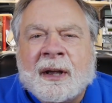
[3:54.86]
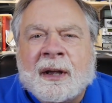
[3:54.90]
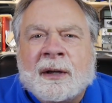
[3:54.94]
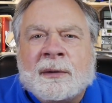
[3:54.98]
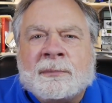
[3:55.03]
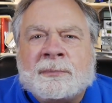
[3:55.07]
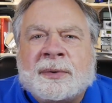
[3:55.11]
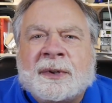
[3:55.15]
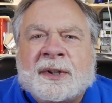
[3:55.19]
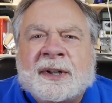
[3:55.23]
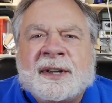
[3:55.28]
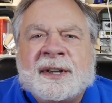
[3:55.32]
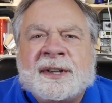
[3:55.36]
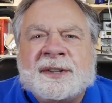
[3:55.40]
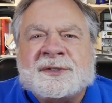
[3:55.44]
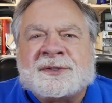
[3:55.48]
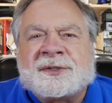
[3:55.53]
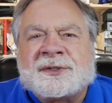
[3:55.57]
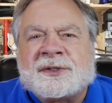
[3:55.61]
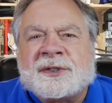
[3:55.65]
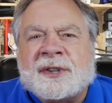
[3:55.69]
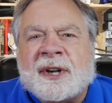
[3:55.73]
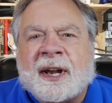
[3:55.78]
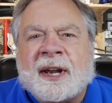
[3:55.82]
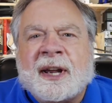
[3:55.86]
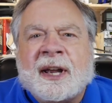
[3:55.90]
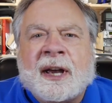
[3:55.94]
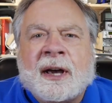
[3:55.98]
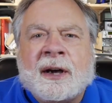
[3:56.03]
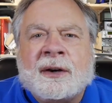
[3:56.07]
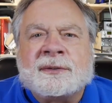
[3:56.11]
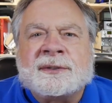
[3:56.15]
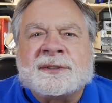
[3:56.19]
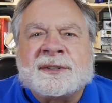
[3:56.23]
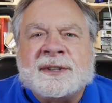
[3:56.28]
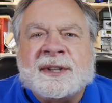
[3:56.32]
Please check
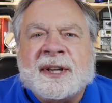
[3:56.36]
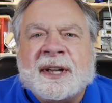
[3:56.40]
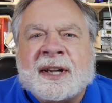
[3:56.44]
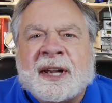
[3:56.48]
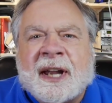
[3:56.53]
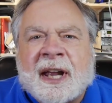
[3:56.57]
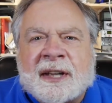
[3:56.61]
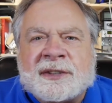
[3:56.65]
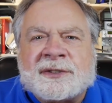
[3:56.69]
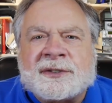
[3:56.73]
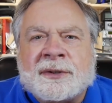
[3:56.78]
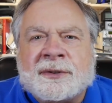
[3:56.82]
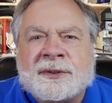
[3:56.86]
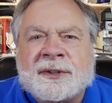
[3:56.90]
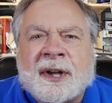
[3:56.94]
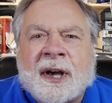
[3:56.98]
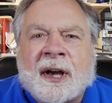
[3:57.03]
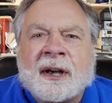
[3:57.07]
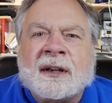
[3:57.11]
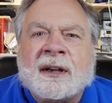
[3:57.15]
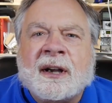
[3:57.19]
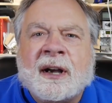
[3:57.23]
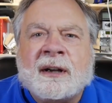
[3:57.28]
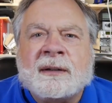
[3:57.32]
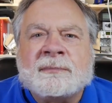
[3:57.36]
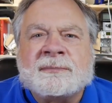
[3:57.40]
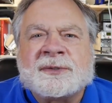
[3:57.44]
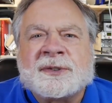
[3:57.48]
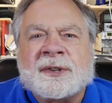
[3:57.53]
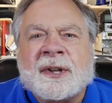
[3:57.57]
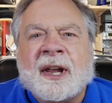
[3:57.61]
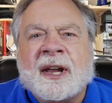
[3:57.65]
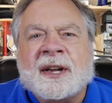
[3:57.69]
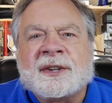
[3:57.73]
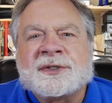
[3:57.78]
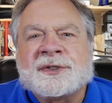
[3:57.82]
out dcasler.com
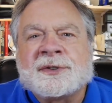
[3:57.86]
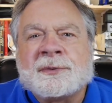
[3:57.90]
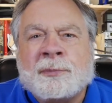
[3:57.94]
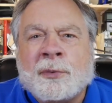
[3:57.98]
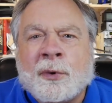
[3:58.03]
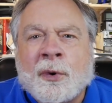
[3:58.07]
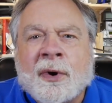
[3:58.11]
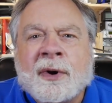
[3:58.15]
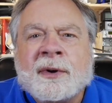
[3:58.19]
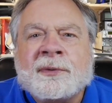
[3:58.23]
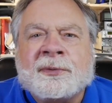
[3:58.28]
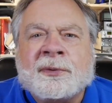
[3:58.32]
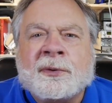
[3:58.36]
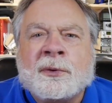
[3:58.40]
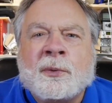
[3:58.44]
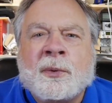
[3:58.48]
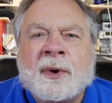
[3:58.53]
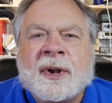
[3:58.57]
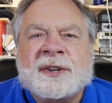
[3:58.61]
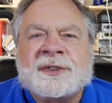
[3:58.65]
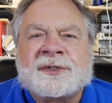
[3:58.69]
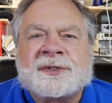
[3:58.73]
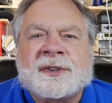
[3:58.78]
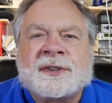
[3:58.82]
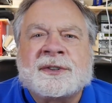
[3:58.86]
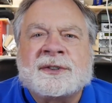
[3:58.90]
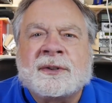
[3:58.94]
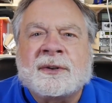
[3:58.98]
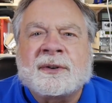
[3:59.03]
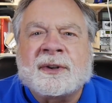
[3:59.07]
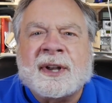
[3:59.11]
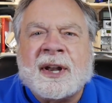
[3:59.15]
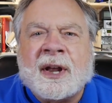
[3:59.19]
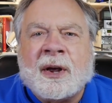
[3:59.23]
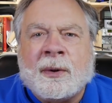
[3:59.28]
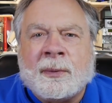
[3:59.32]
slash support for ways that you
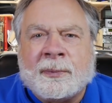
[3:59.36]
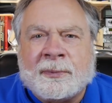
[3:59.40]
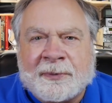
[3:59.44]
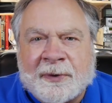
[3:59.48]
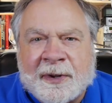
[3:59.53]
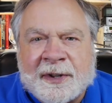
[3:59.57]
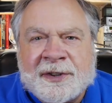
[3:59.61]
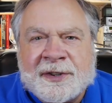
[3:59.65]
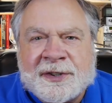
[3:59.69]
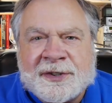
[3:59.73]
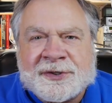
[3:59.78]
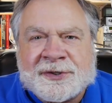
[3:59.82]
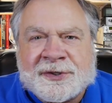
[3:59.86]
can help fund this